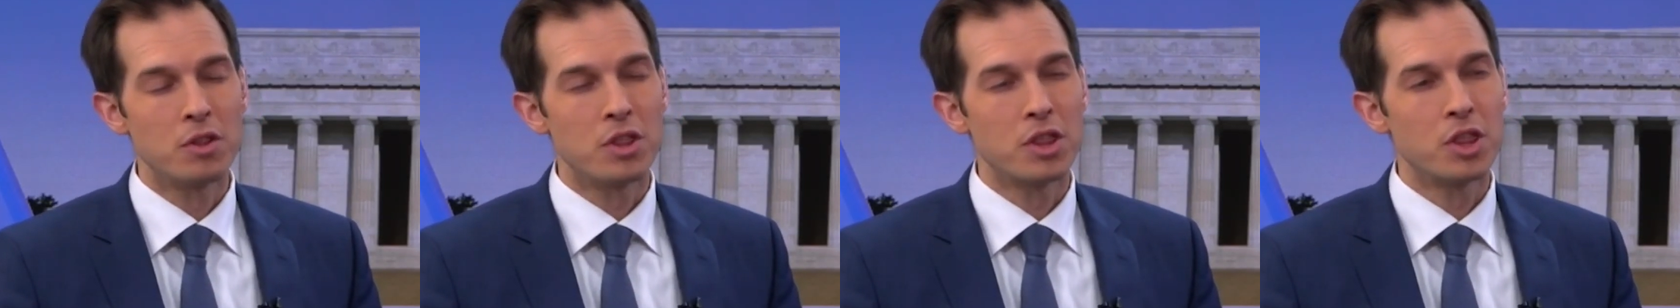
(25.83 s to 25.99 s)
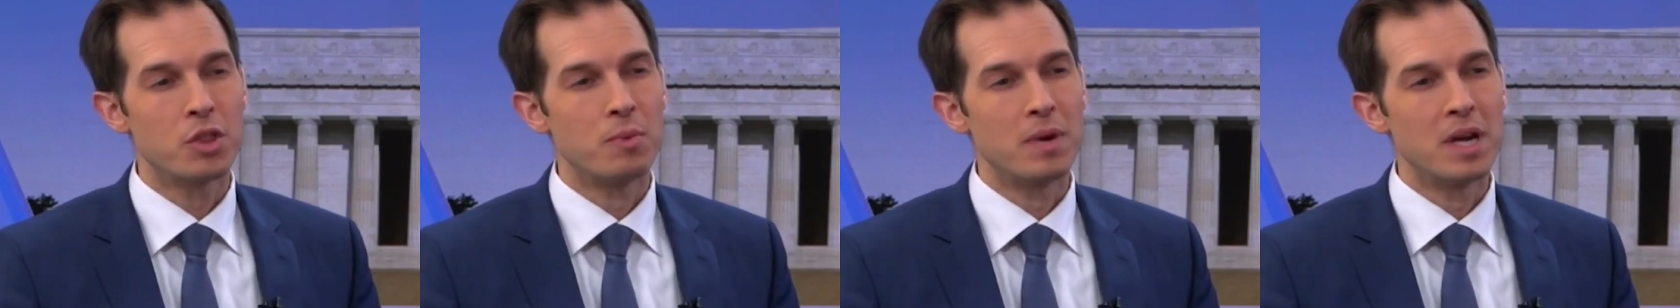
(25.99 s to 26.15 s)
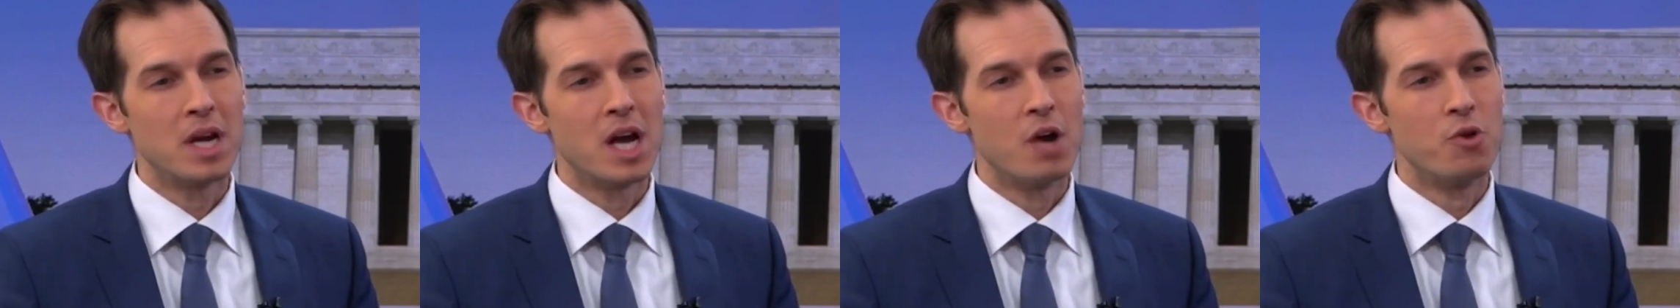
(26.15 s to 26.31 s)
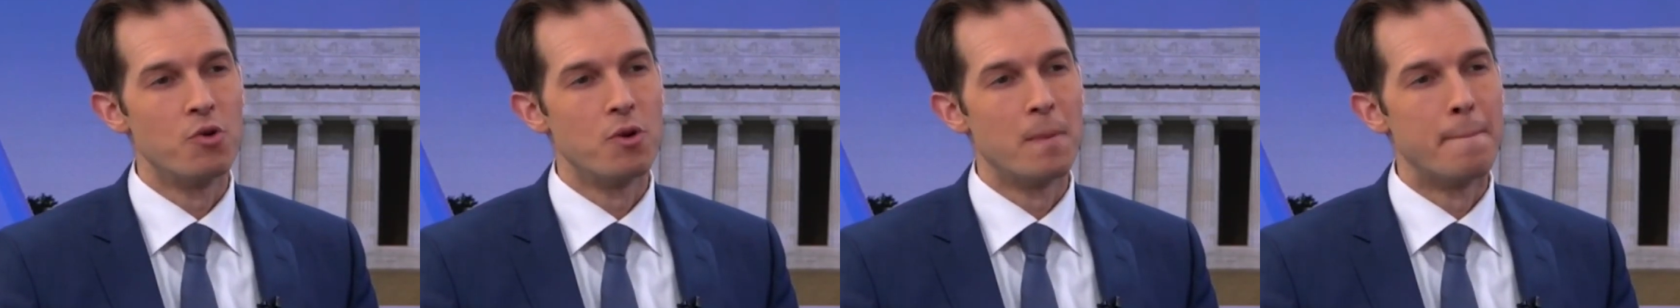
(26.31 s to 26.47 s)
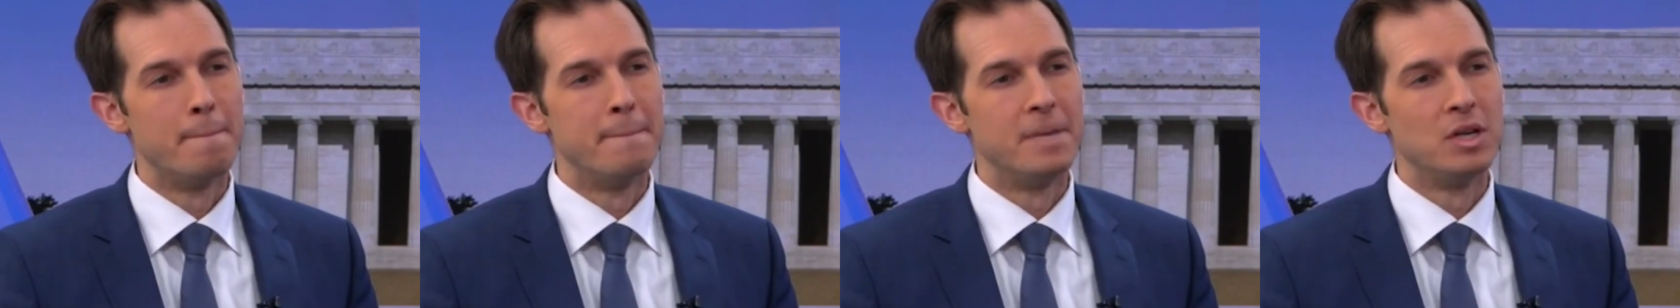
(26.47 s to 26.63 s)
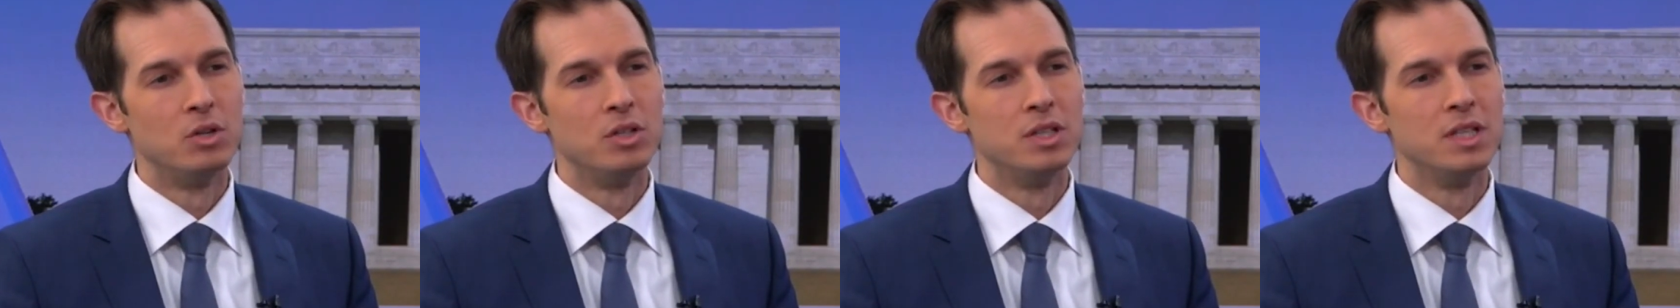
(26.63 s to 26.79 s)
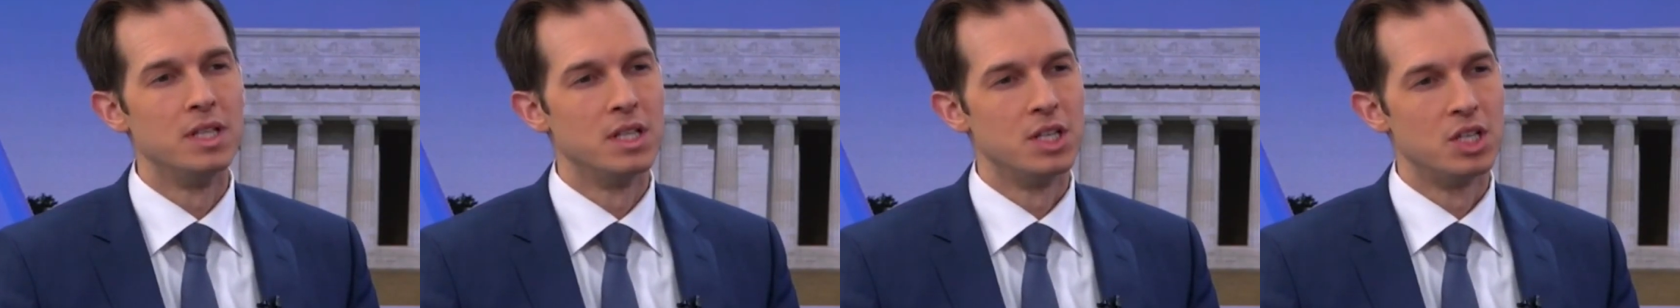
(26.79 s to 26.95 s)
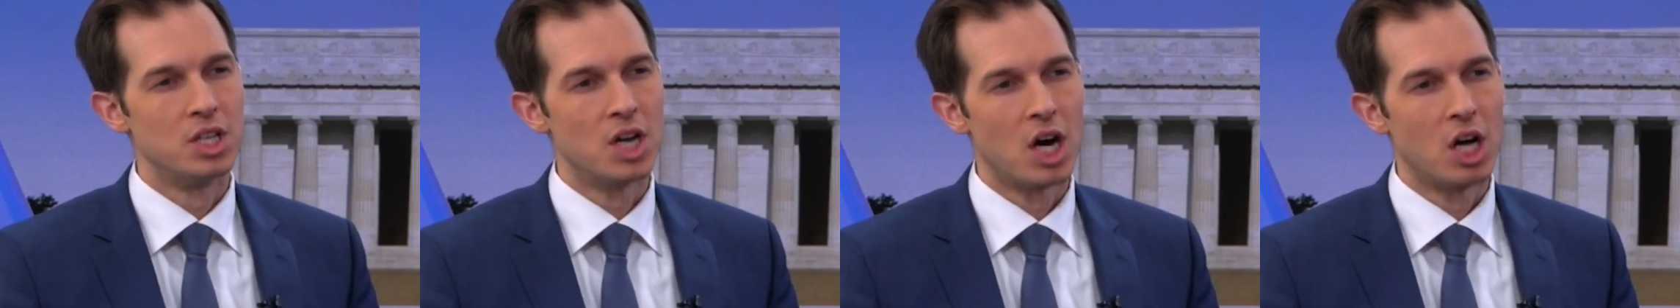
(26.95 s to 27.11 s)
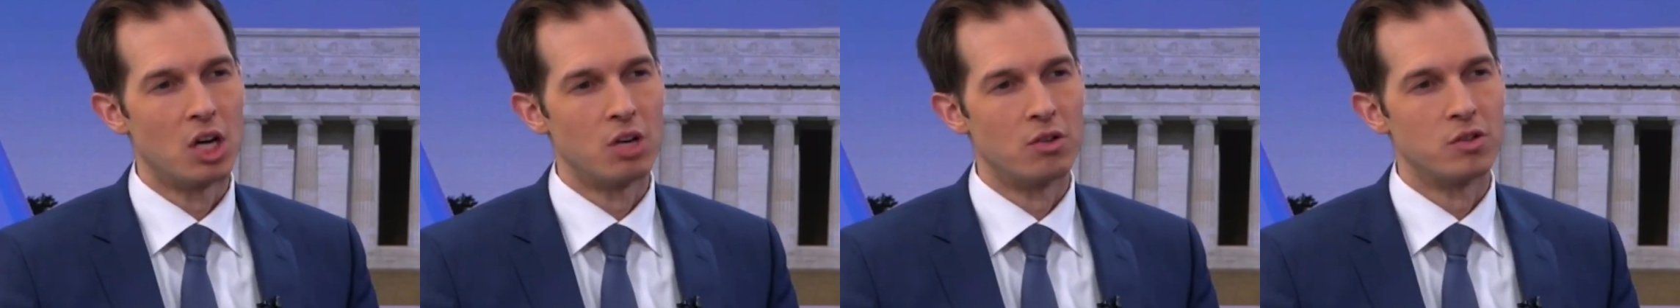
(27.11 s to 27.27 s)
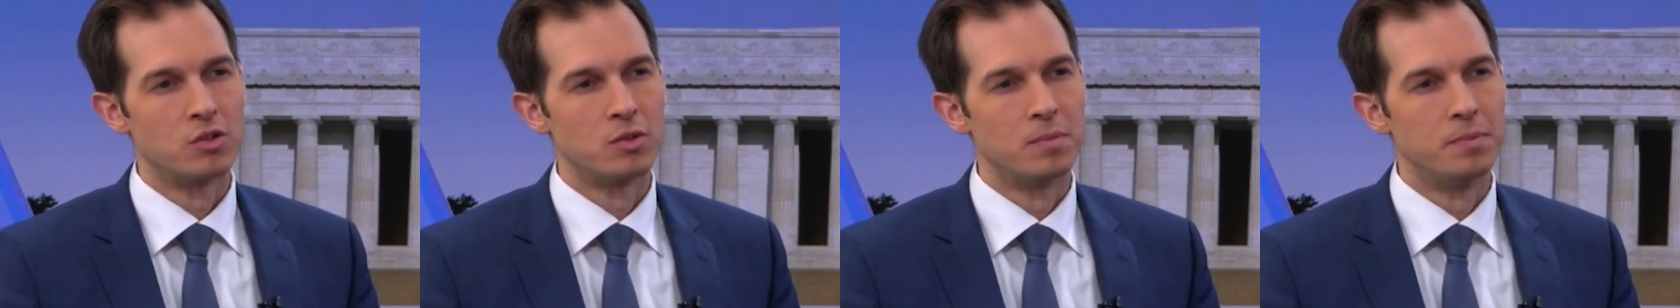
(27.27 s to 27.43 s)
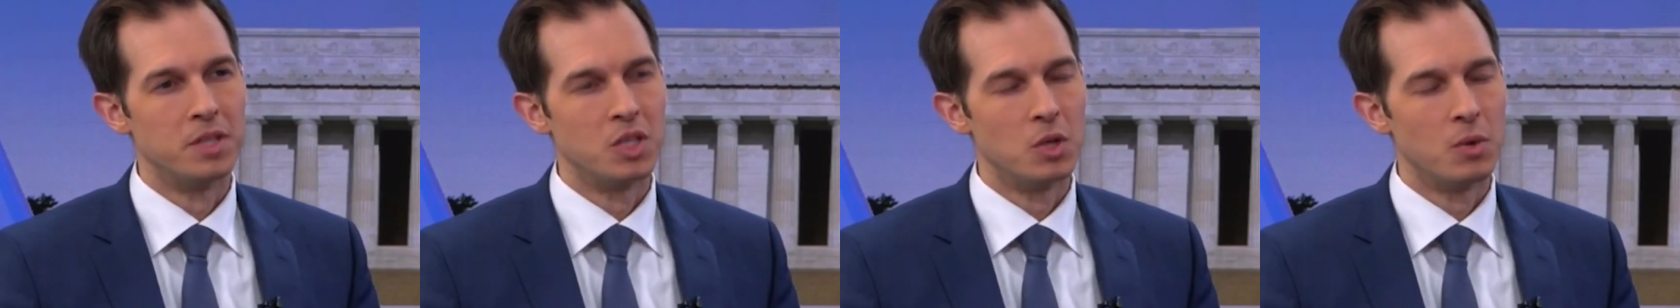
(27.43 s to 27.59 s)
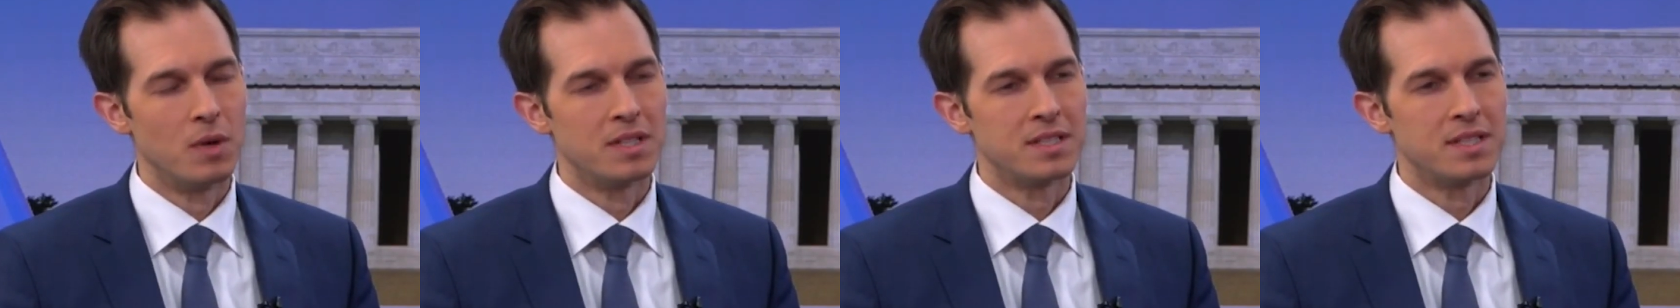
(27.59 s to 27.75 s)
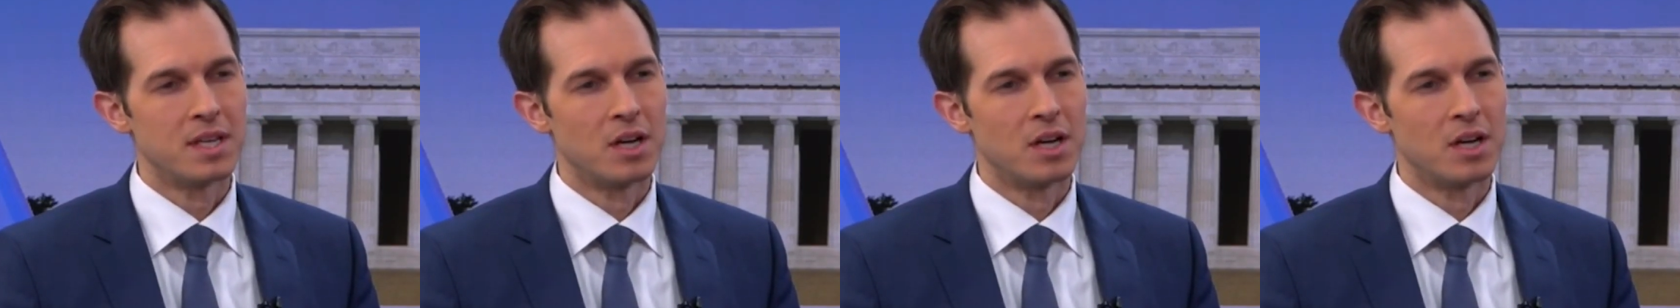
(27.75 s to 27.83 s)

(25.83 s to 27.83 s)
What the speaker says: $300 billion from the U.S.